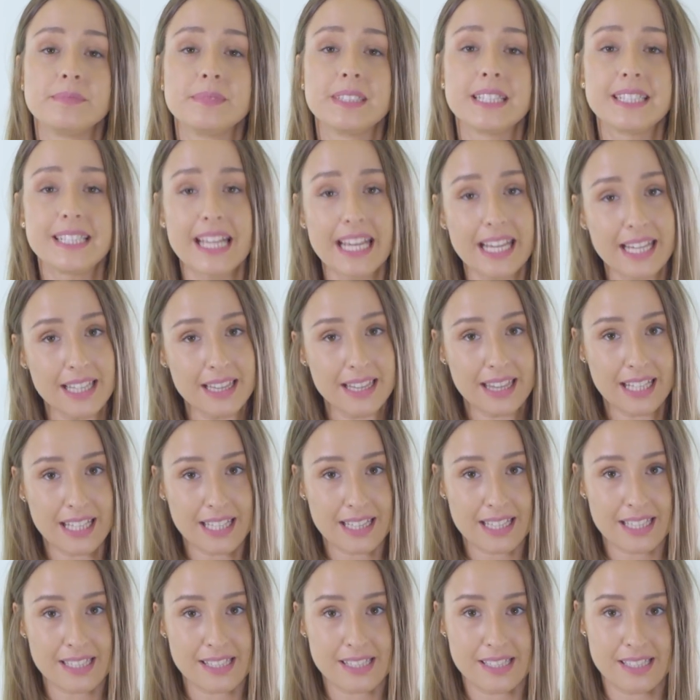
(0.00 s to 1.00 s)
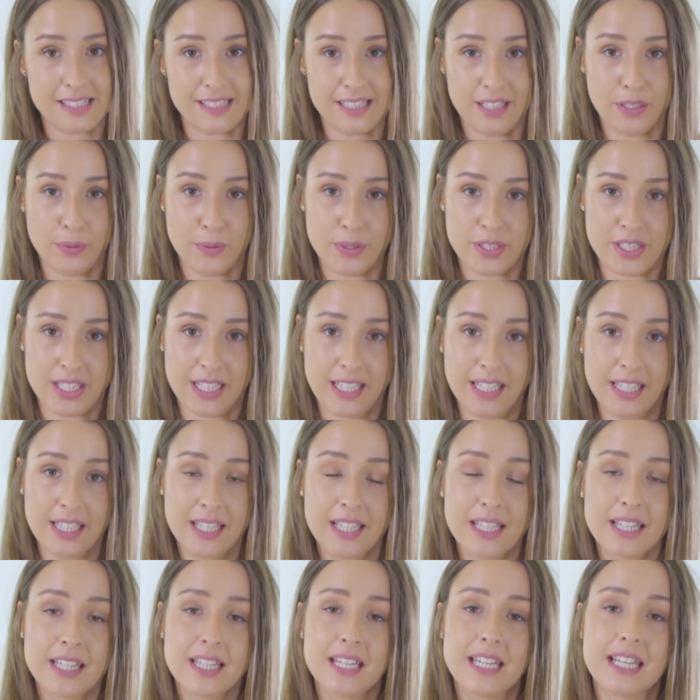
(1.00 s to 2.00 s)
The second thing that's
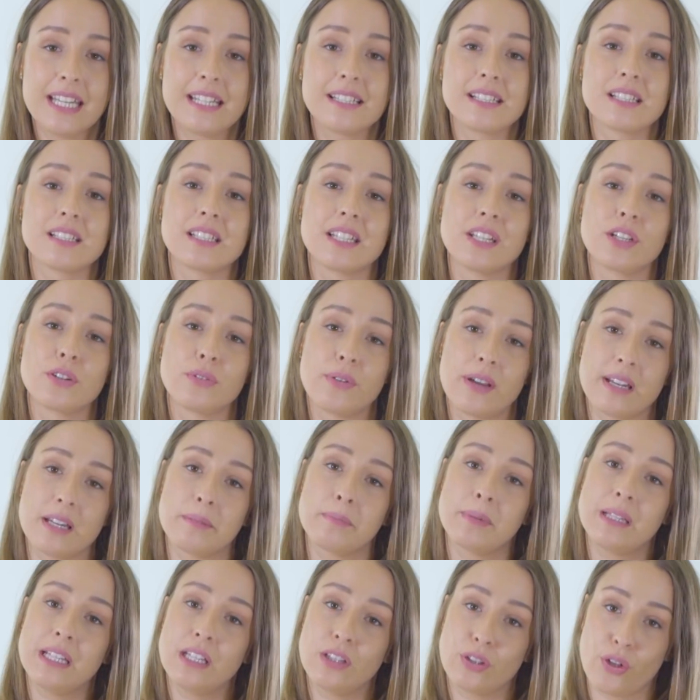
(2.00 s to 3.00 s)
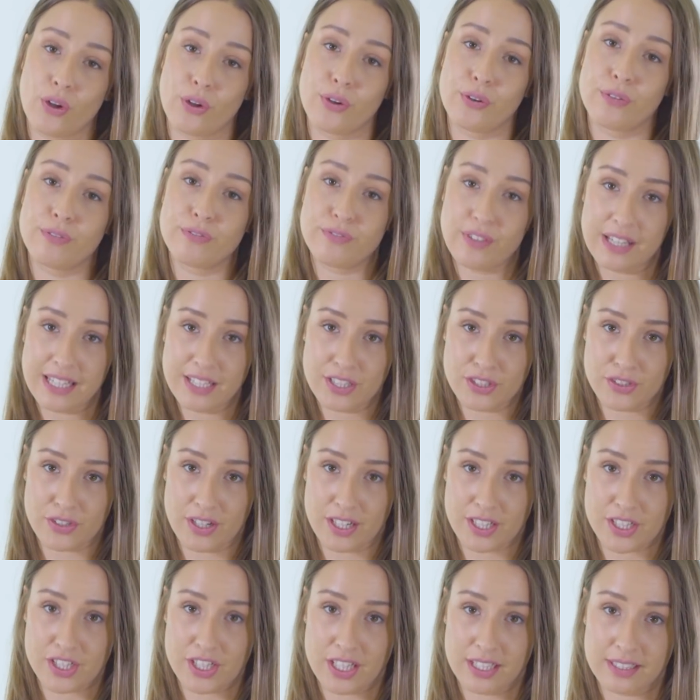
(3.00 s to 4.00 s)
distinguishing is its incredibly low fee
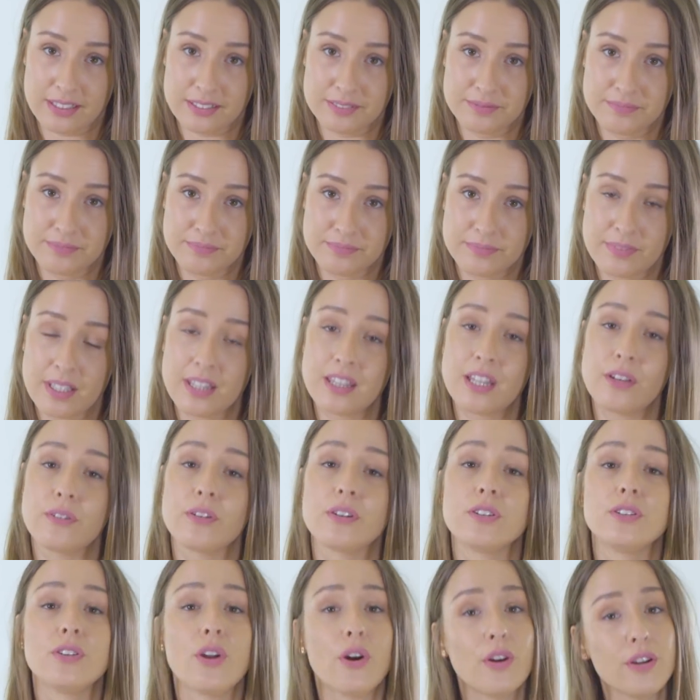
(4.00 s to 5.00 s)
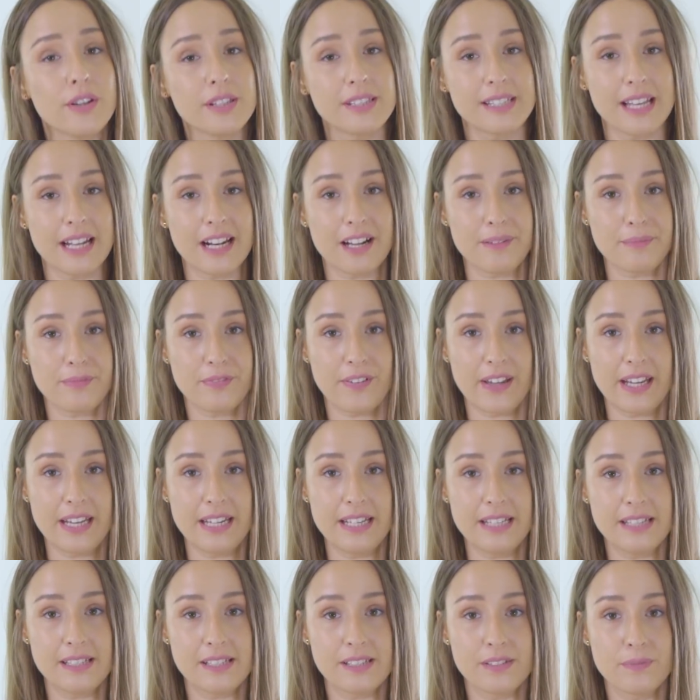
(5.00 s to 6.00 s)
structure. There are no setup
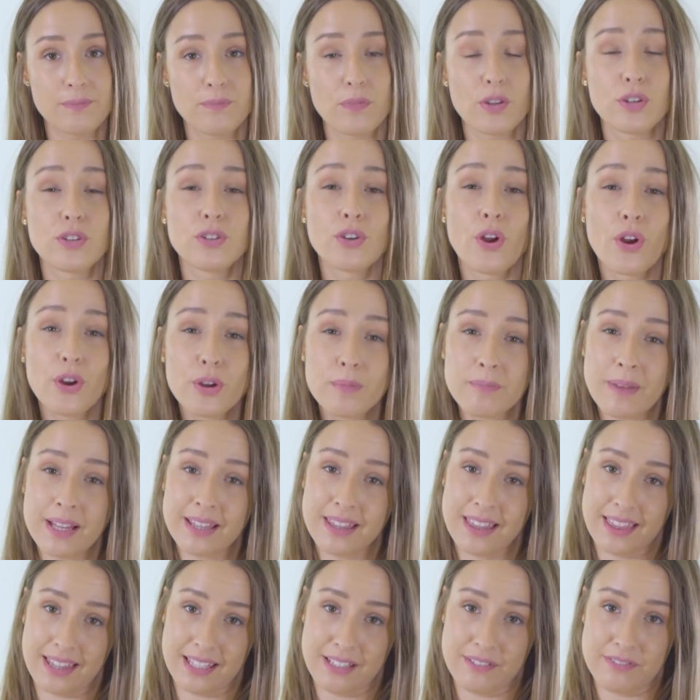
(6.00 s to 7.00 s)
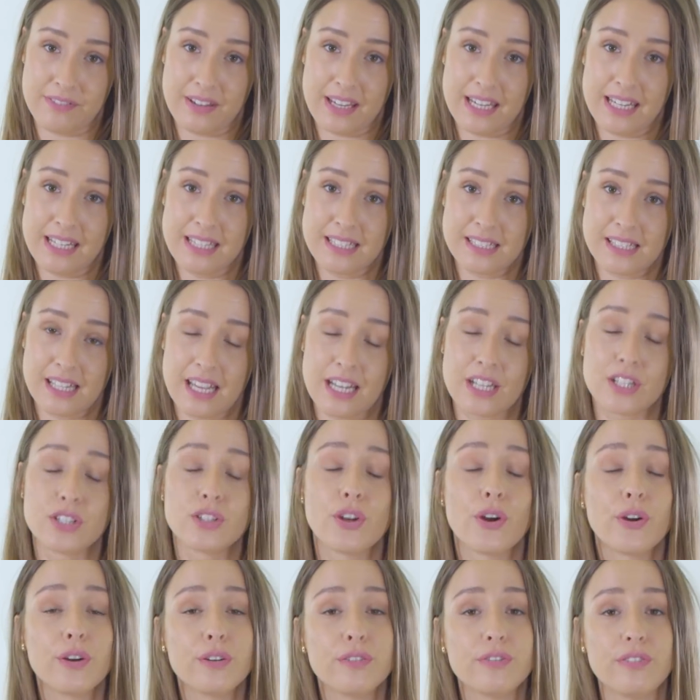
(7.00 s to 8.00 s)
fees, no monthly fees,
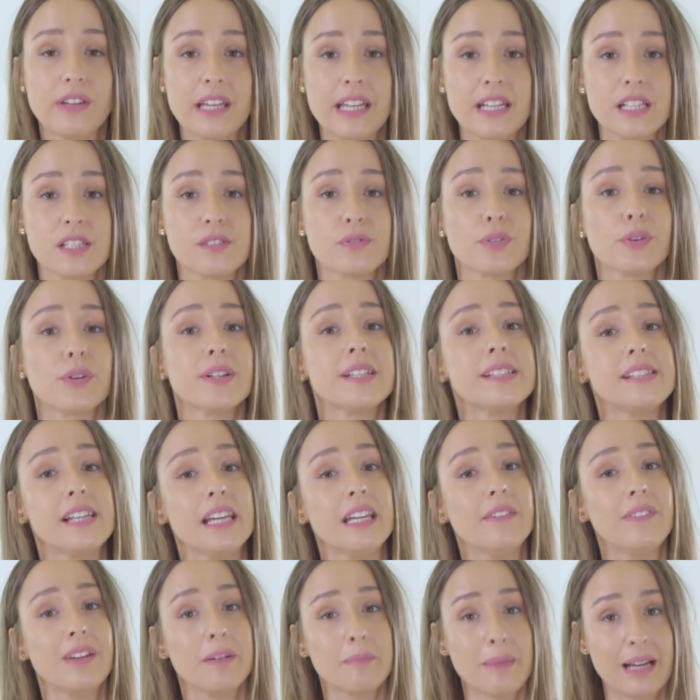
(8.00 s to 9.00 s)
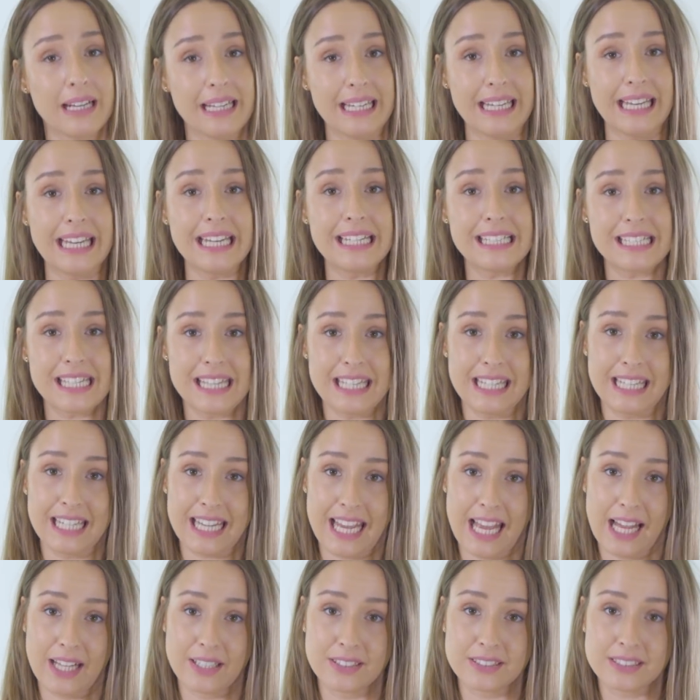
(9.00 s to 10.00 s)
and no fees for receiving money into the
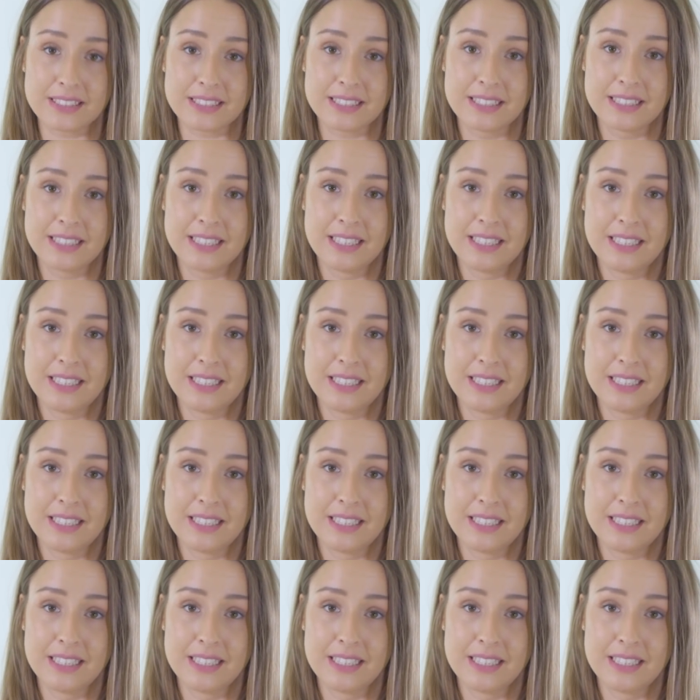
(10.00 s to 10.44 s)
account.